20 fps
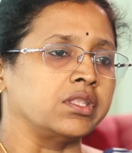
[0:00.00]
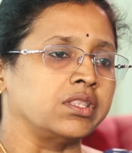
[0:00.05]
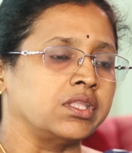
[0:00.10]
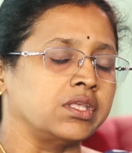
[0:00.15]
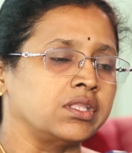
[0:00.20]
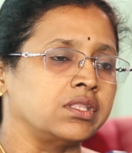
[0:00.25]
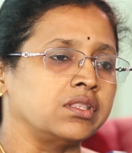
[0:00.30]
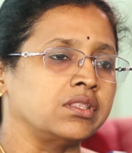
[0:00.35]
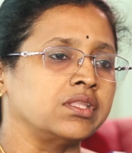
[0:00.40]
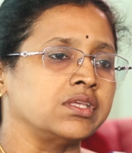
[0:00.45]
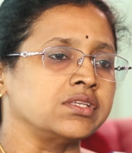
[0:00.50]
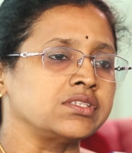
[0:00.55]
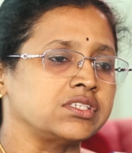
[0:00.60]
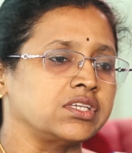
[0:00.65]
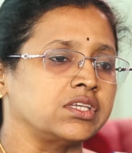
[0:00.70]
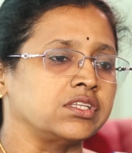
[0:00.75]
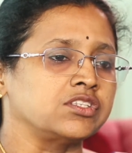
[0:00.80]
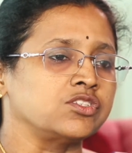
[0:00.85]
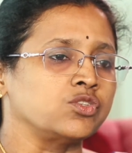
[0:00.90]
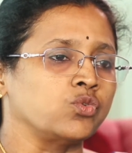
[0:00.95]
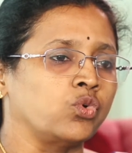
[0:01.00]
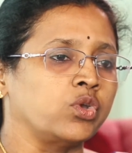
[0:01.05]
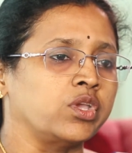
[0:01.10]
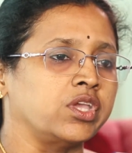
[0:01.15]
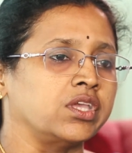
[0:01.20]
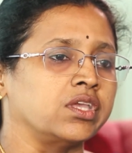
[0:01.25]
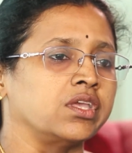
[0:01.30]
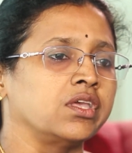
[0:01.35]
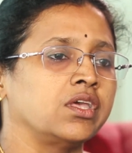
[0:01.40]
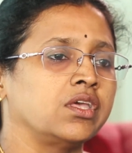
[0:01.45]
then they say it's
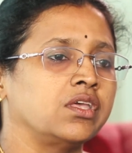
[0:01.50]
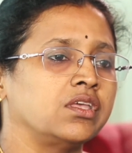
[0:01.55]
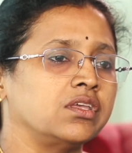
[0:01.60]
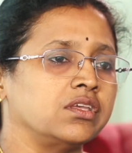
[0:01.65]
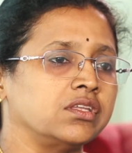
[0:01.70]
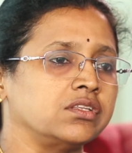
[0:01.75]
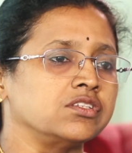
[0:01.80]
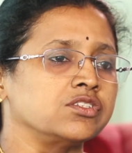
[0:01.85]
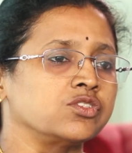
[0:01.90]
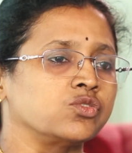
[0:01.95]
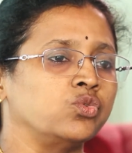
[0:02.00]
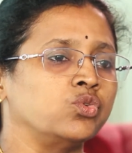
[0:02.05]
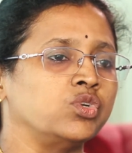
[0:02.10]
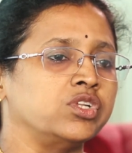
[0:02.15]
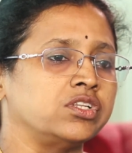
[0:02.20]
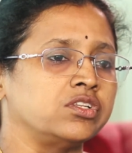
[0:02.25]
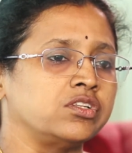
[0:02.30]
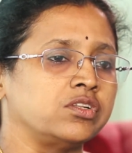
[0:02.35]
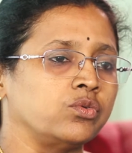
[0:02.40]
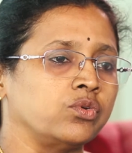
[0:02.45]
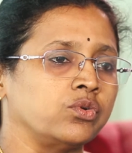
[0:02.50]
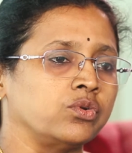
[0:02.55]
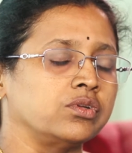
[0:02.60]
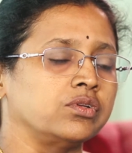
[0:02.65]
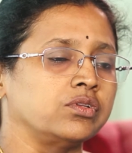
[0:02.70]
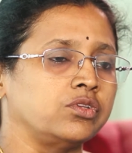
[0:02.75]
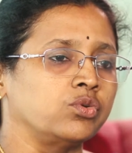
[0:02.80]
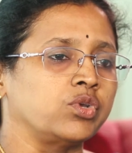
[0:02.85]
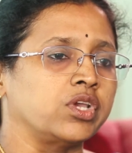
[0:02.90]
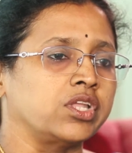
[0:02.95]
okay, it is good,
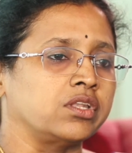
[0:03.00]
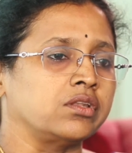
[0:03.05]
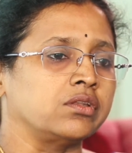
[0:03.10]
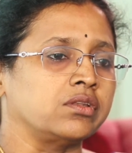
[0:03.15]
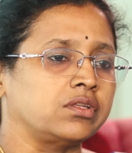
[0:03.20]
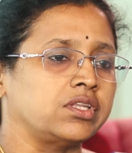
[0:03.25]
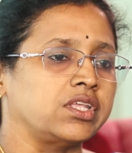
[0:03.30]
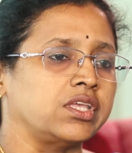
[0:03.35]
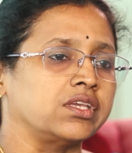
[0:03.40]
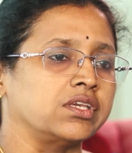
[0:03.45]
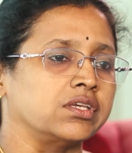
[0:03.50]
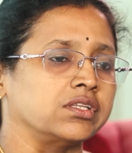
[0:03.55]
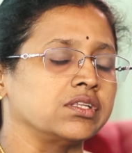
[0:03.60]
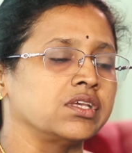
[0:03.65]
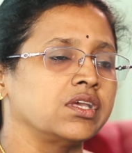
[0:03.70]
you can take it.